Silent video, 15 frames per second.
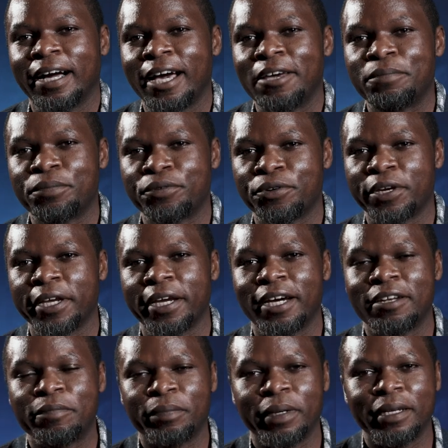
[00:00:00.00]
I pray
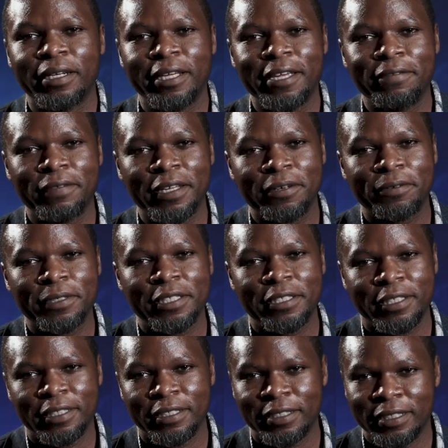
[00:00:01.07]
at Palhaven
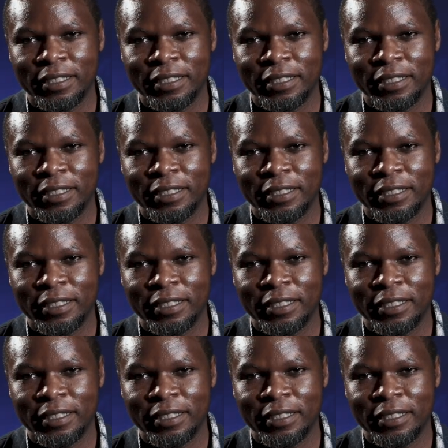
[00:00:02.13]
Christian